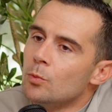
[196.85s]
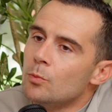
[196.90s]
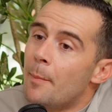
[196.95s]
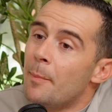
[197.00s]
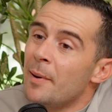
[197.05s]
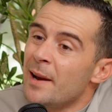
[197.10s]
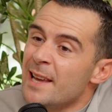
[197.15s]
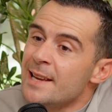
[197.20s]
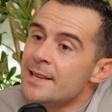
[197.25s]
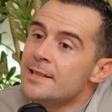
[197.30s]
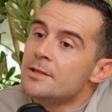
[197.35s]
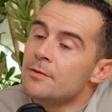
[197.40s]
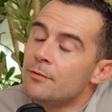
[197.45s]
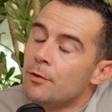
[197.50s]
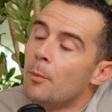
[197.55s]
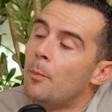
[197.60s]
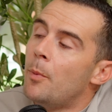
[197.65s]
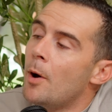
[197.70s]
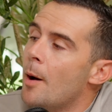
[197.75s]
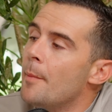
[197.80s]
a place for
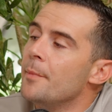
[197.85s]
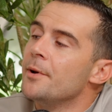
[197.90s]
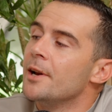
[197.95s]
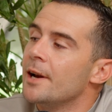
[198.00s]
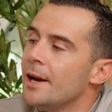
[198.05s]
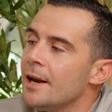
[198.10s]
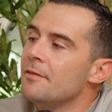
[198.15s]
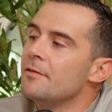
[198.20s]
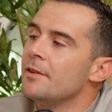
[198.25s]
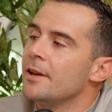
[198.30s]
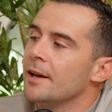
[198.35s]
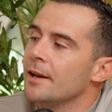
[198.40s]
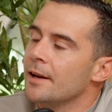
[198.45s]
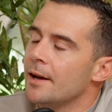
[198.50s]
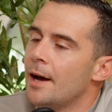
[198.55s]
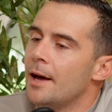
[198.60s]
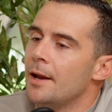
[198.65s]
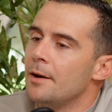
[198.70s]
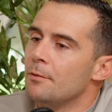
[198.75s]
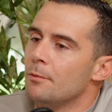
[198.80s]
permanent living
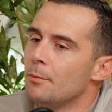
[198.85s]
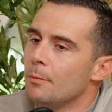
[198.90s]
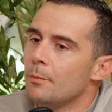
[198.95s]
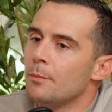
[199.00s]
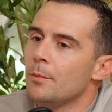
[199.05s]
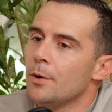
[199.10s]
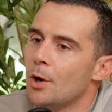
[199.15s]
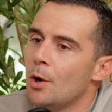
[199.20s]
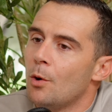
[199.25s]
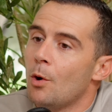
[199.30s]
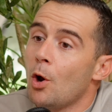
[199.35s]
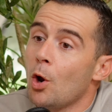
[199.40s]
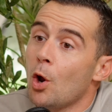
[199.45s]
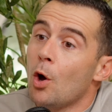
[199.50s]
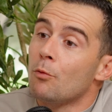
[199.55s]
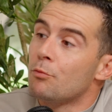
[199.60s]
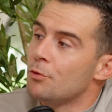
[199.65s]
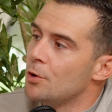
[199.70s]
and, you know, a lot of